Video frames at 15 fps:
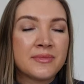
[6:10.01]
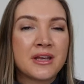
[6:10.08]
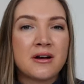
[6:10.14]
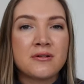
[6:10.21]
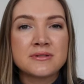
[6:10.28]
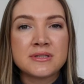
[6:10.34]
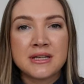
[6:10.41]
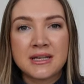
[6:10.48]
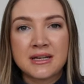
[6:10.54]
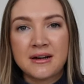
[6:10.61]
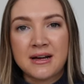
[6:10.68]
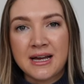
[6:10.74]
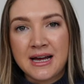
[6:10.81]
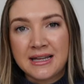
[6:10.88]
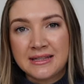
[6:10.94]
I also think
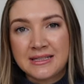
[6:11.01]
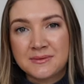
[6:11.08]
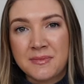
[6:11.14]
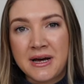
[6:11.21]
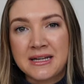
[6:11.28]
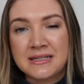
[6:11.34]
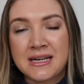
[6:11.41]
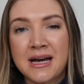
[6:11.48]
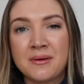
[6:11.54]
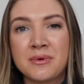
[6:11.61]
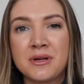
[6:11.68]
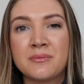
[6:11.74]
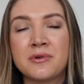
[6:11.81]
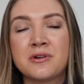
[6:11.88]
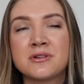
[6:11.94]
I had this bad
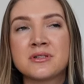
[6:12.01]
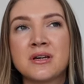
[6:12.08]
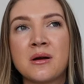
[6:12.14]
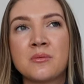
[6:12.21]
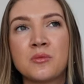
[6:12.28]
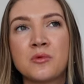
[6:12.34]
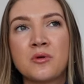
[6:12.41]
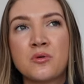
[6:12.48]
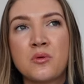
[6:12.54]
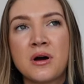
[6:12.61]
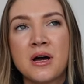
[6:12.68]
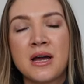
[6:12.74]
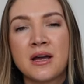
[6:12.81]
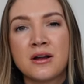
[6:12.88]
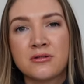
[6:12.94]
habit because I'm
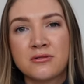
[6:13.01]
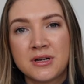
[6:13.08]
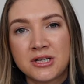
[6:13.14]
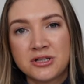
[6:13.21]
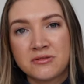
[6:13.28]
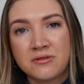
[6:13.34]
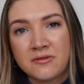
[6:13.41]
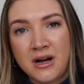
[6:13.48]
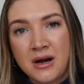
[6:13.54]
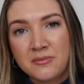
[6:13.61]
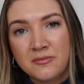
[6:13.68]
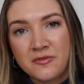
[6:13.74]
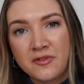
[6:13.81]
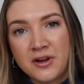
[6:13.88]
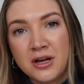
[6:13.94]
quite a creature of
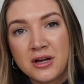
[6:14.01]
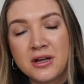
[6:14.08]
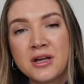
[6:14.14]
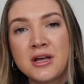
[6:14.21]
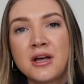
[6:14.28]
comfort.